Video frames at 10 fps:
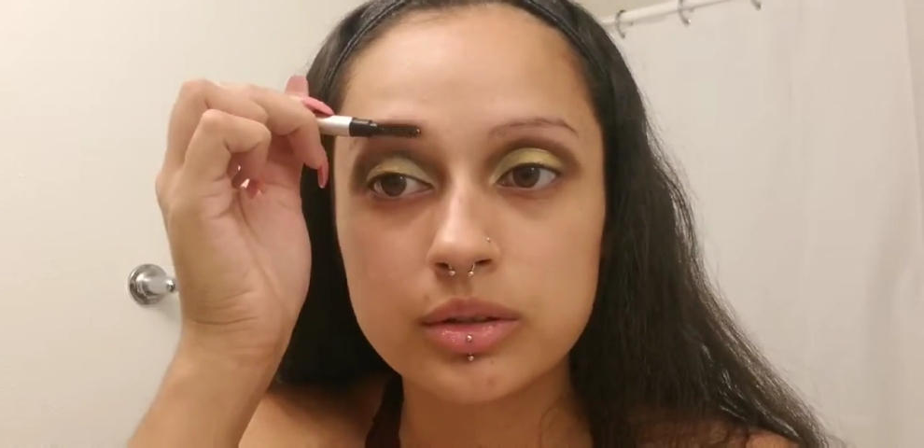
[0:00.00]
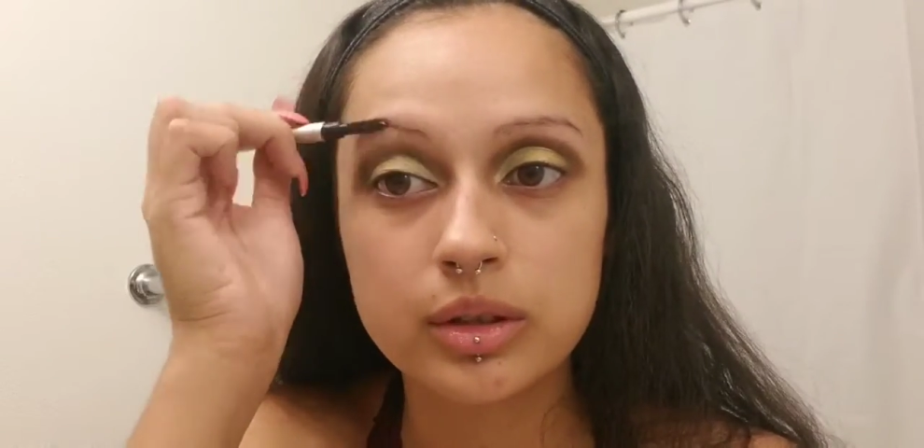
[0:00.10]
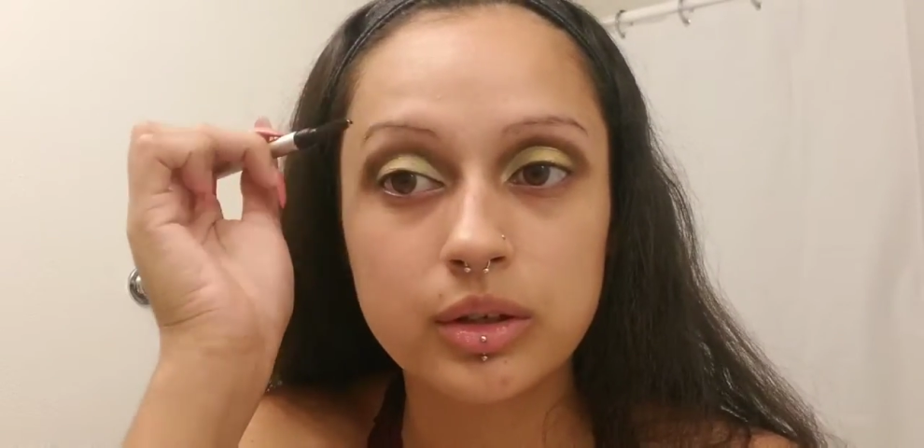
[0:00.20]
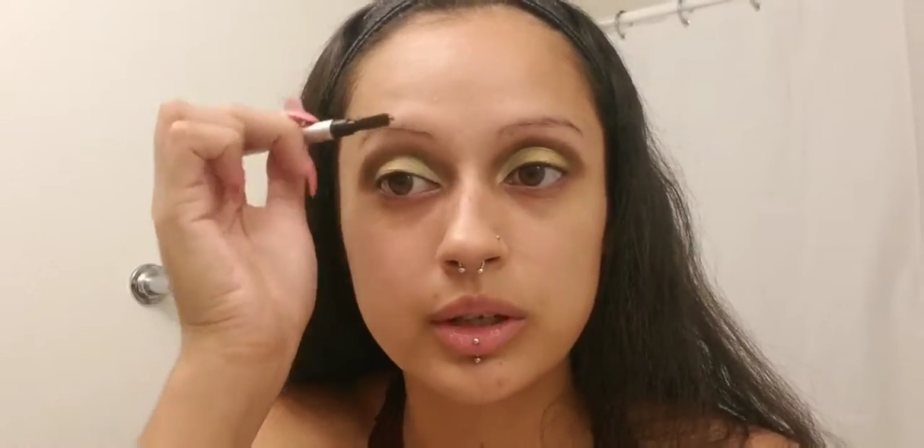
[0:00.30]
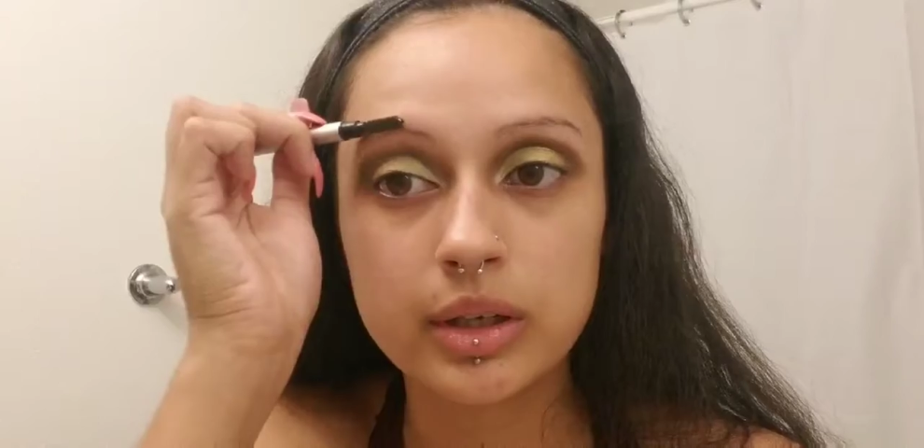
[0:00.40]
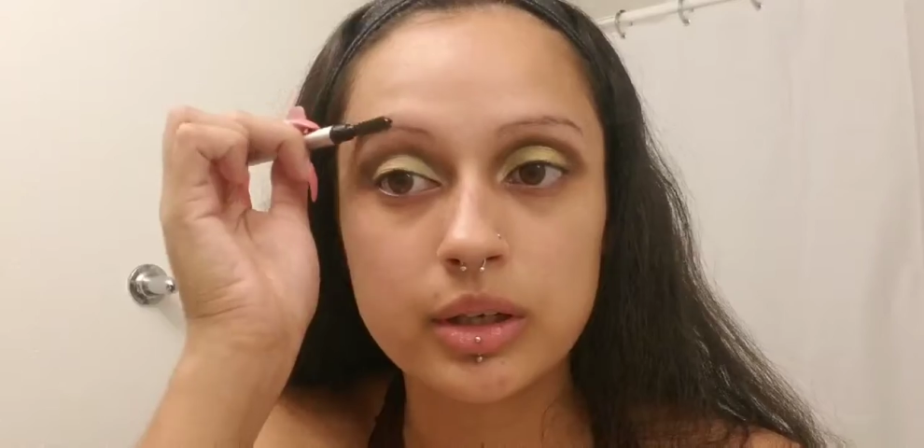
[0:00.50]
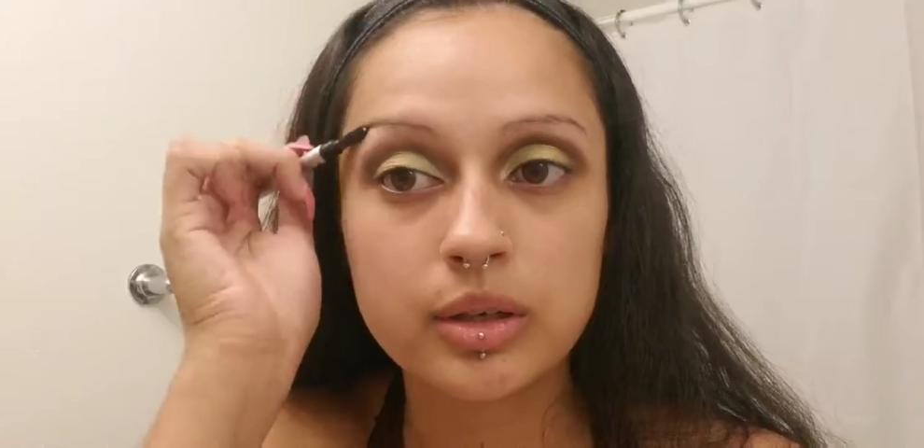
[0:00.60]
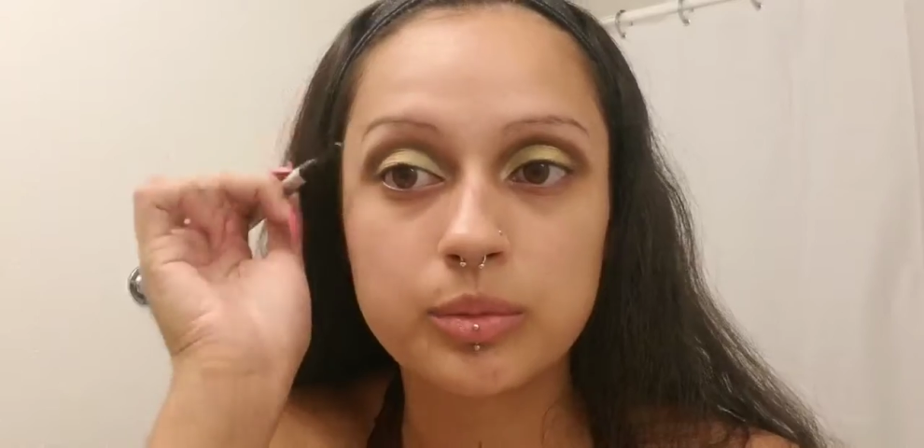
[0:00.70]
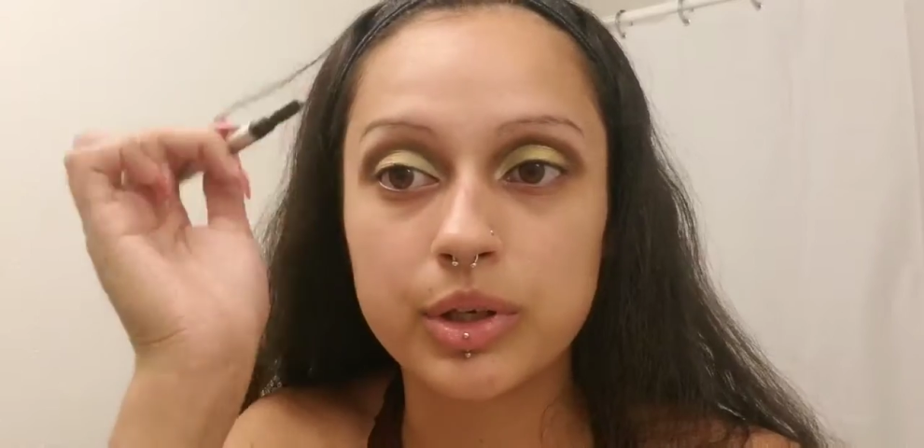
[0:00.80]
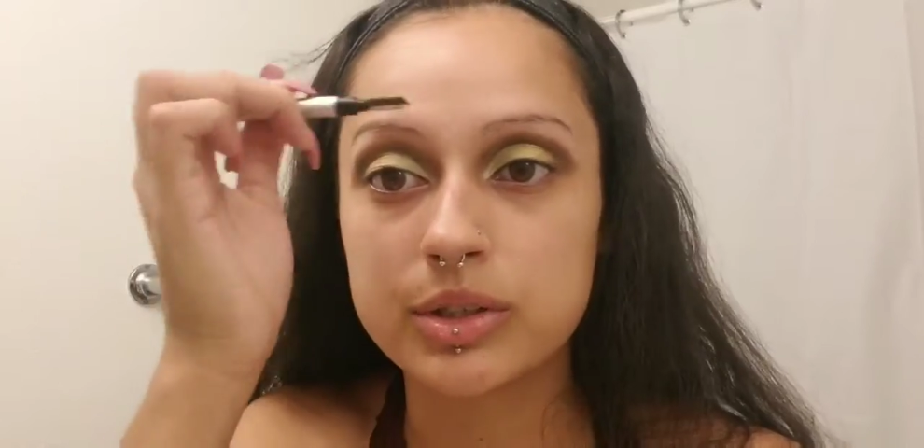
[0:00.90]
So I go ahead
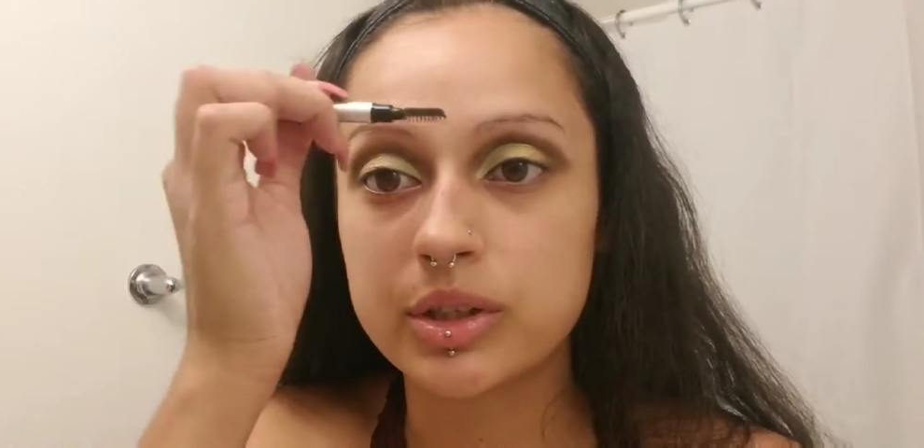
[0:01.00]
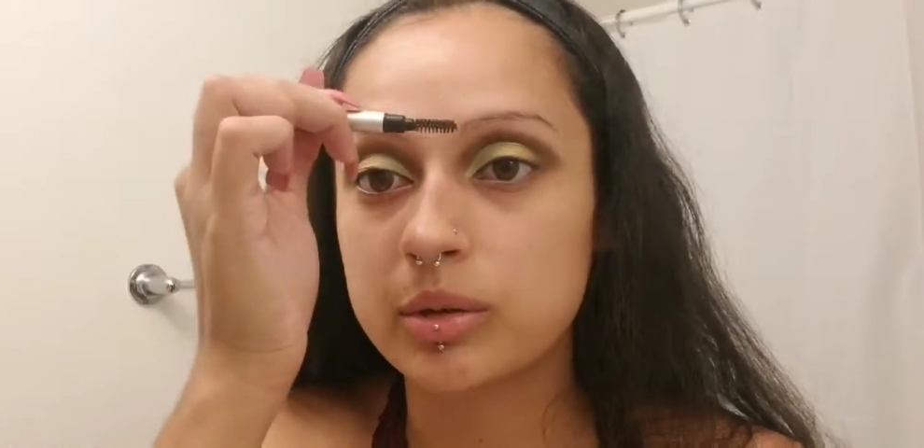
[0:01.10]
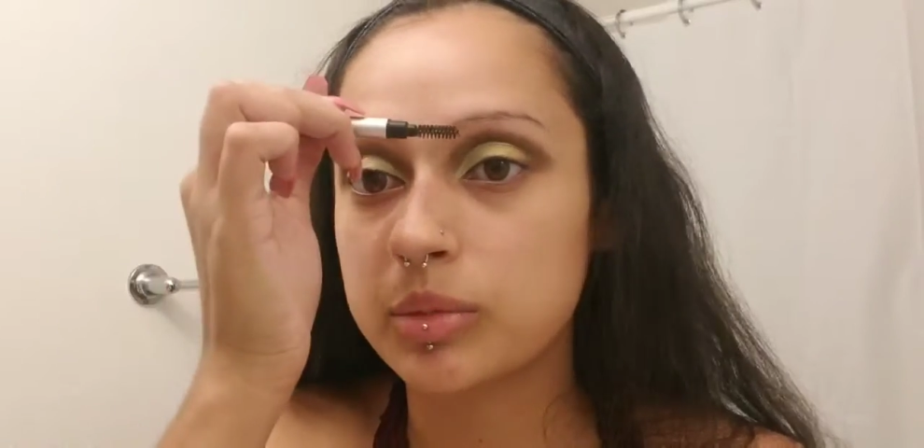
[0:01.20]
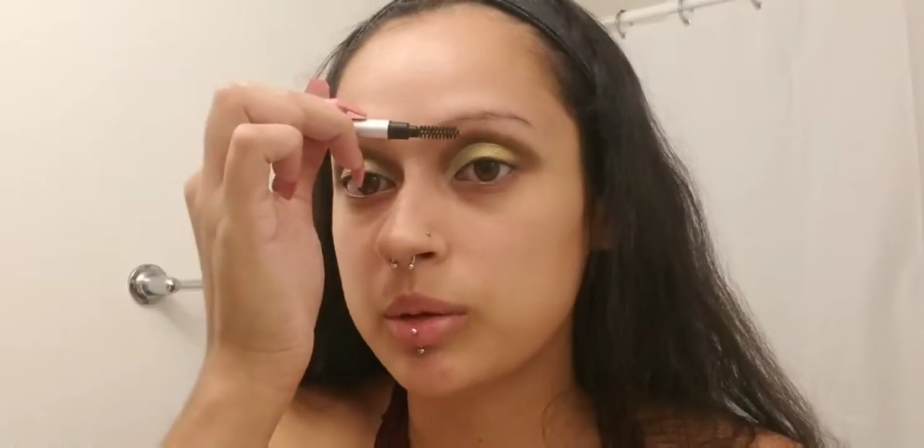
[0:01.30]
and brush out